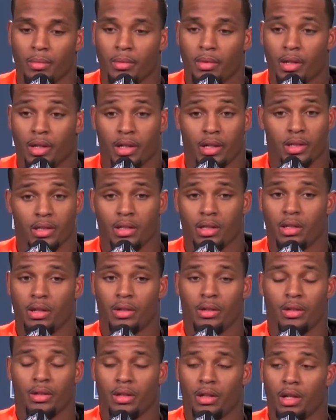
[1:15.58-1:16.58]
like I said
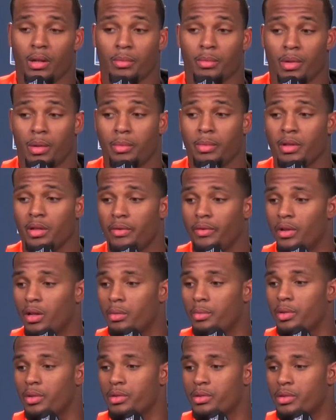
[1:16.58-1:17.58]
earlier, I'm, I'm in
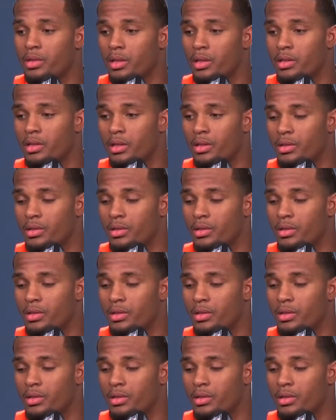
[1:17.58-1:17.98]
developmental stage.